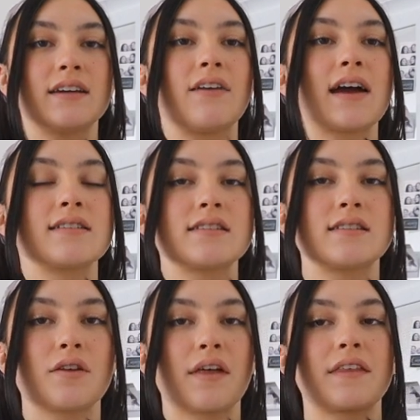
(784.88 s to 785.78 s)
in advance
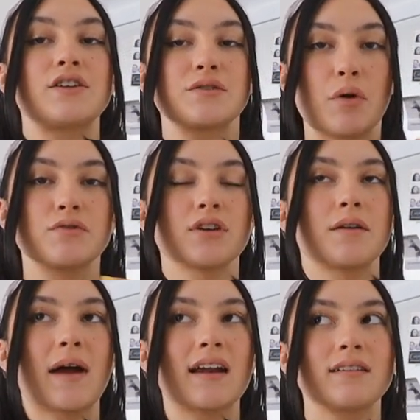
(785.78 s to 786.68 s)
so that they just post
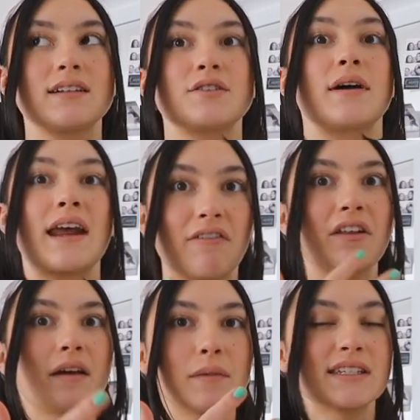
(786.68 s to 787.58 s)
automatically, so I never
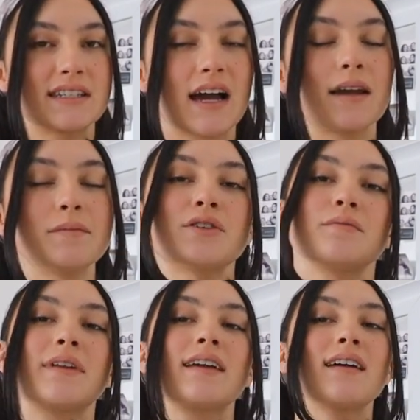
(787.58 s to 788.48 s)
like miss a time. So
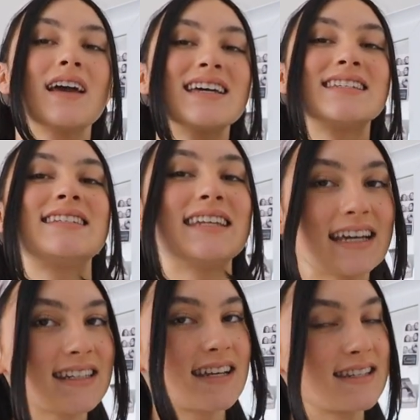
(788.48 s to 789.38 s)
I'm like, stay
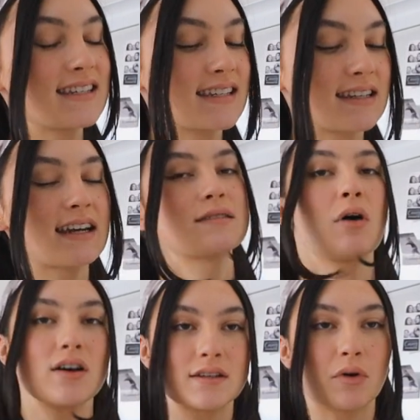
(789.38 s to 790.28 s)
as consistent as
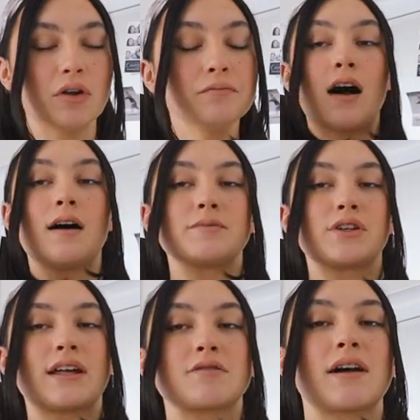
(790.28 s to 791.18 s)
possible.
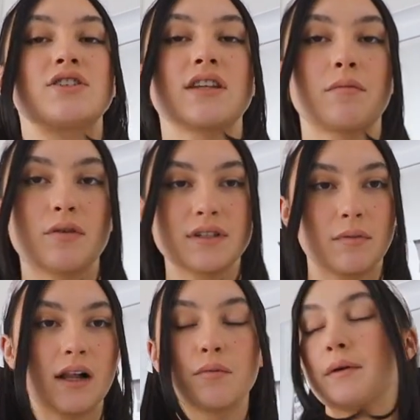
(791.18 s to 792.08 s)
So that's why I just like posted
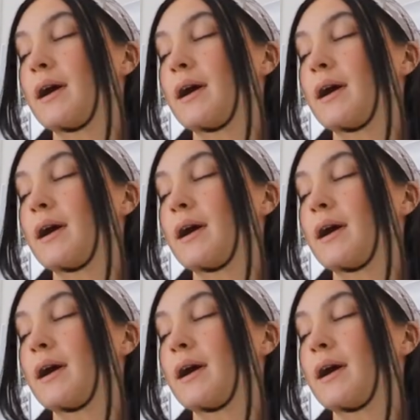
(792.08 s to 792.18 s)
while we